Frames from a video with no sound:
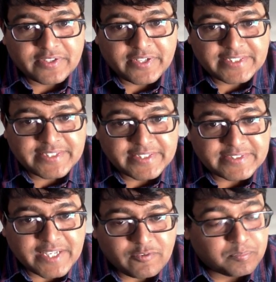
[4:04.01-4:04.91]
The next thing
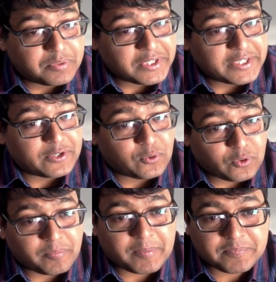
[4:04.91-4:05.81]
is they have a brilliant
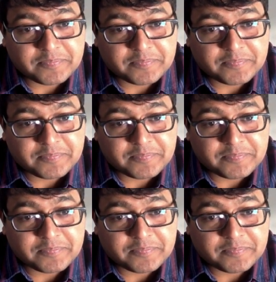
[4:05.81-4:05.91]
roadmap,